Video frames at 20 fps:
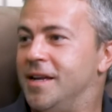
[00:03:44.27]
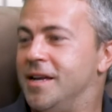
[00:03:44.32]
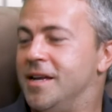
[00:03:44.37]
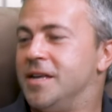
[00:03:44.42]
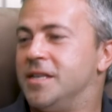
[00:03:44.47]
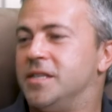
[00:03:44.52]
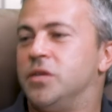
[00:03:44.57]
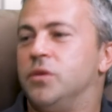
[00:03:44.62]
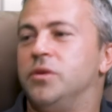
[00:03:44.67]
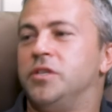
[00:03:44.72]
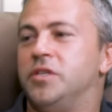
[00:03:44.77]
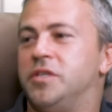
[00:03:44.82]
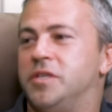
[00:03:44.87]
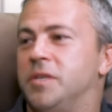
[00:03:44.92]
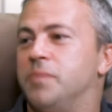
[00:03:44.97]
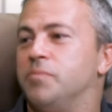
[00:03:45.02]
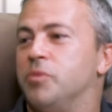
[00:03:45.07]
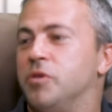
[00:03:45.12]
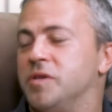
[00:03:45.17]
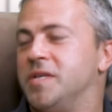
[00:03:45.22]
So he just,
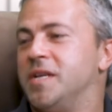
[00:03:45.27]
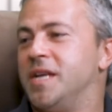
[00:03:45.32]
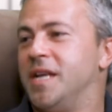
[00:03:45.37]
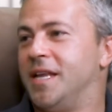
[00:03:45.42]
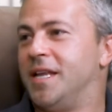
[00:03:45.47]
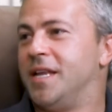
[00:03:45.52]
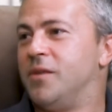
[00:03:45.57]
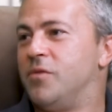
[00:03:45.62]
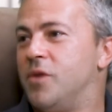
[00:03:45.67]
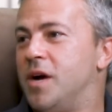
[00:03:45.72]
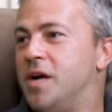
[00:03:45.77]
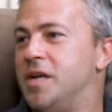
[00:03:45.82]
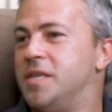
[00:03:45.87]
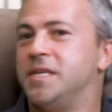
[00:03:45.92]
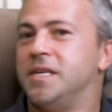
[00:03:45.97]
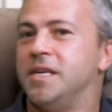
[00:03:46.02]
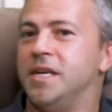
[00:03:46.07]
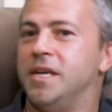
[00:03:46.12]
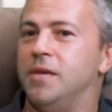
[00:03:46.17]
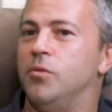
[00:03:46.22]
personality-wise,
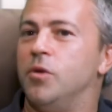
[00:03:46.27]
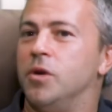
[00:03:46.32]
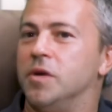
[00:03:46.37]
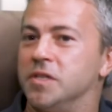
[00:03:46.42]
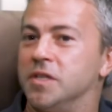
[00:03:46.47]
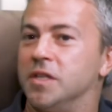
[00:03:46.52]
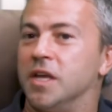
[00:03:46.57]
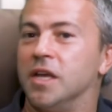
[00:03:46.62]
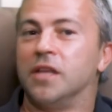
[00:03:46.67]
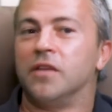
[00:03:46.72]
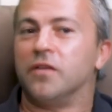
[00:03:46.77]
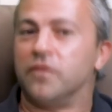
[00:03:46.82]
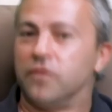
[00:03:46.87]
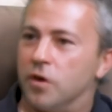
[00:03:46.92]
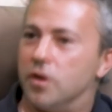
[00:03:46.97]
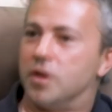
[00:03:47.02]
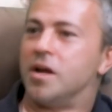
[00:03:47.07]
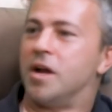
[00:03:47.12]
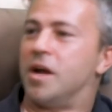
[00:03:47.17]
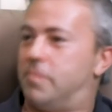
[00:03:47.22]
he wasn't like the front
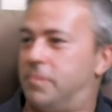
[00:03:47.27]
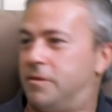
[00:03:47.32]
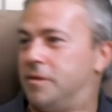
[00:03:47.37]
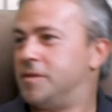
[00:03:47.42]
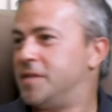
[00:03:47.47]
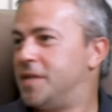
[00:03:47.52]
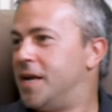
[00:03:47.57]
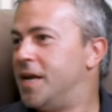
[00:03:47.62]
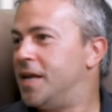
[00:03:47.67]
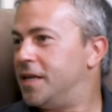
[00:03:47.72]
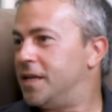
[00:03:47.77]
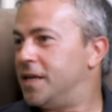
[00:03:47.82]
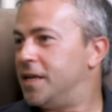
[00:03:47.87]
guy personality.